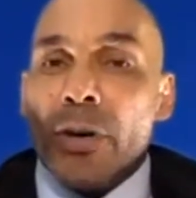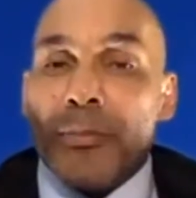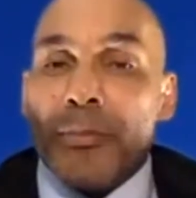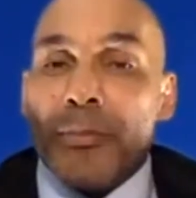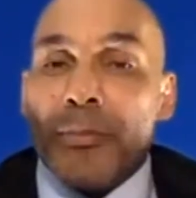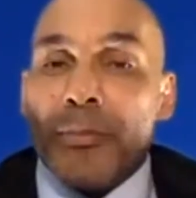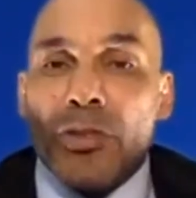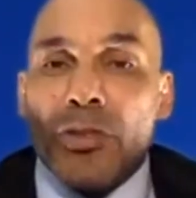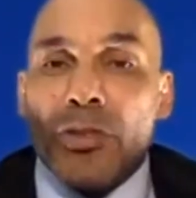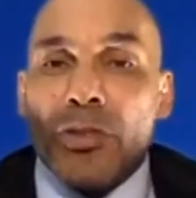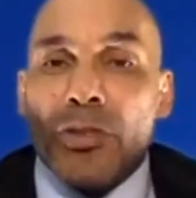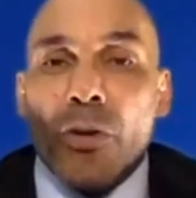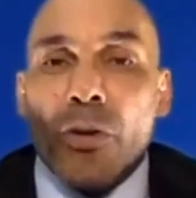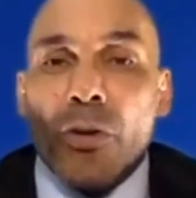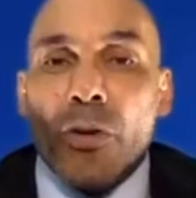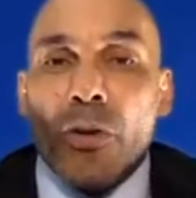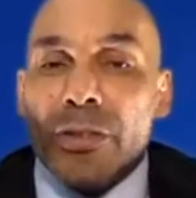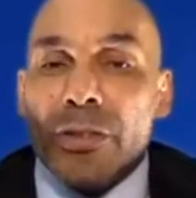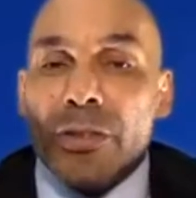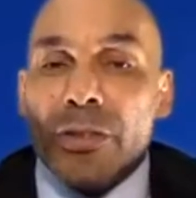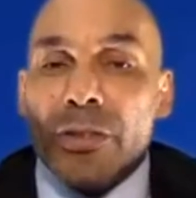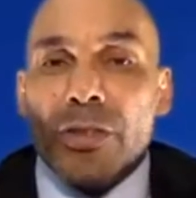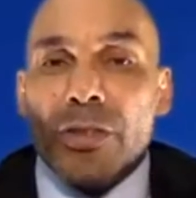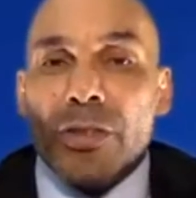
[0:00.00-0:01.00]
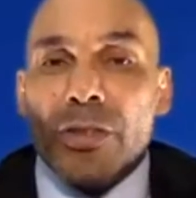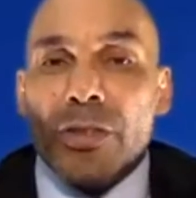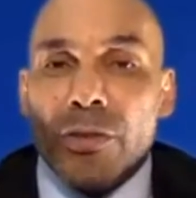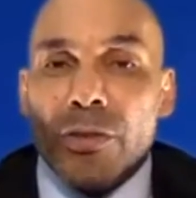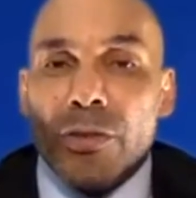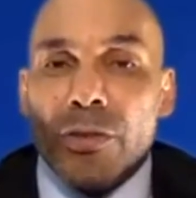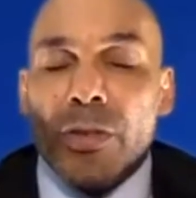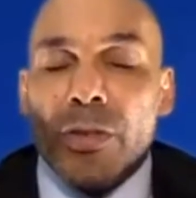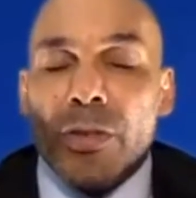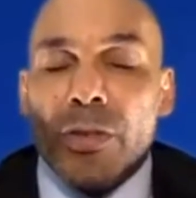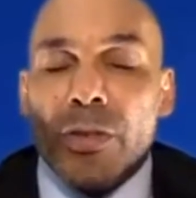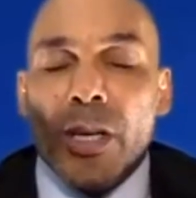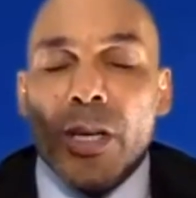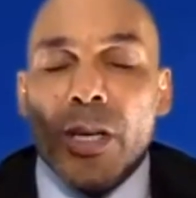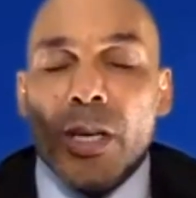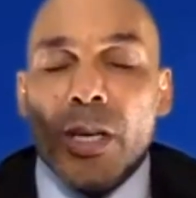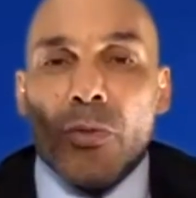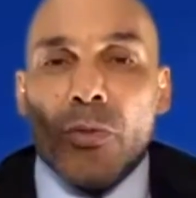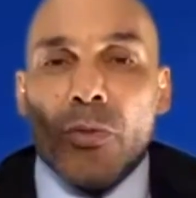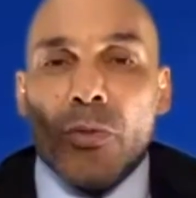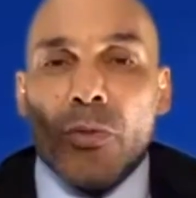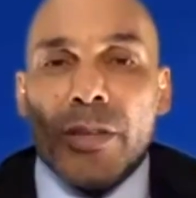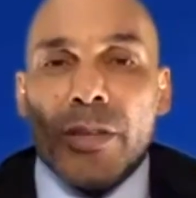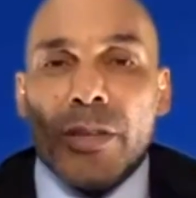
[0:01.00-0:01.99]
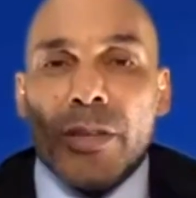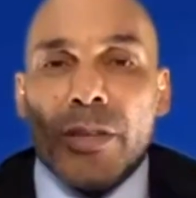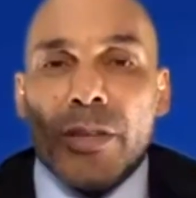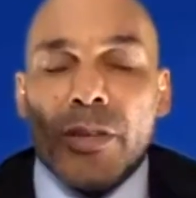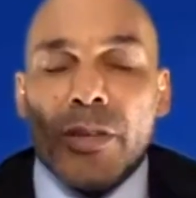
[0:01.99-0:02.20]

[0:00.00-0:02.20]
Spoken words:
I'm so in tune with,